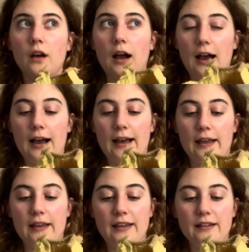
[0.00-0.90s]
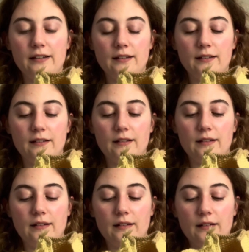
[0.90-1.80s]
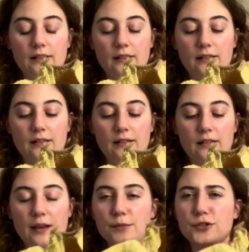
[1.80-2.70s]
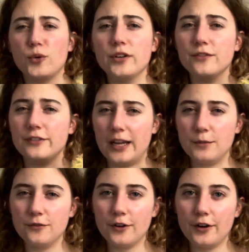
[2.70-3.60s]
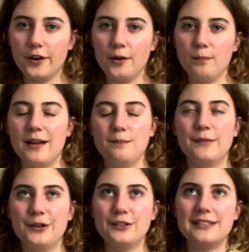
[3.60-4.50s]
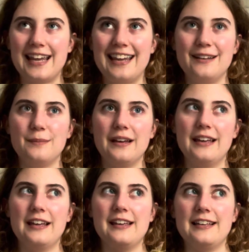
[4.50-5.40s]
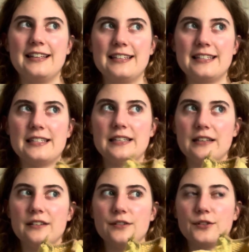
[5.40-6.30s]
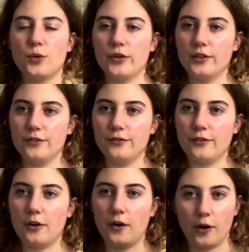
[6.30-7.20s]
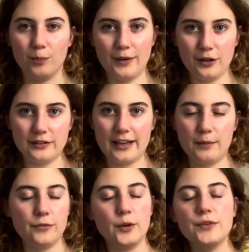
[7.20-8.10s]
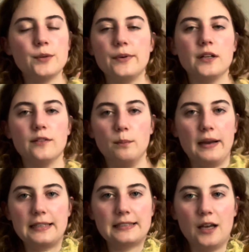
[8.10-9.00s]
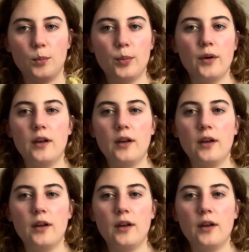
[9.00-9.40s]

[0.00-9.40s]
I am sort of named for her. My middle name is sort of her middle name. There was a bit of a mix-up.